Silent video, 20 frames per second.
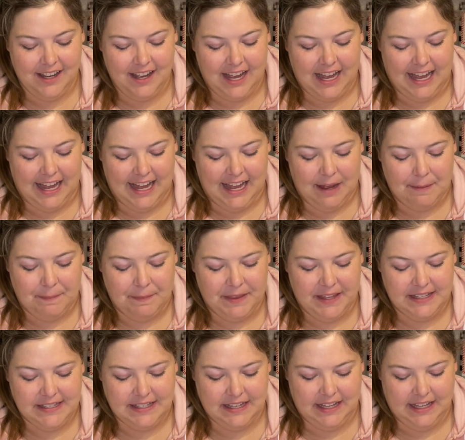Um,
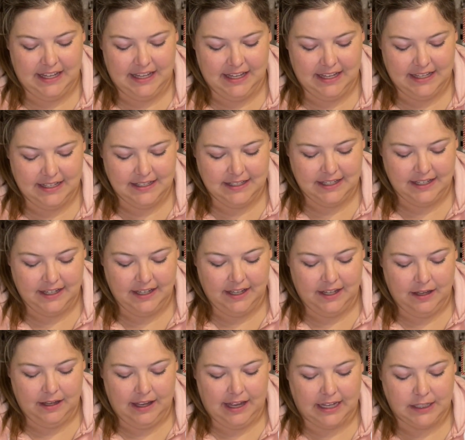this is,
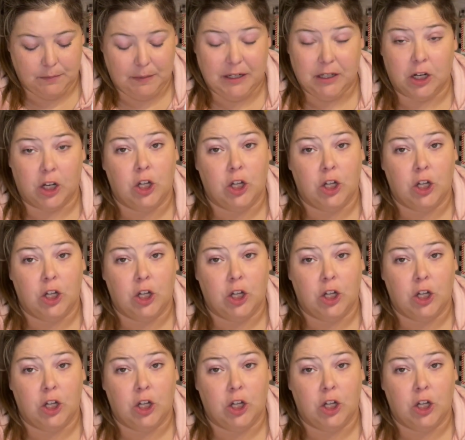has been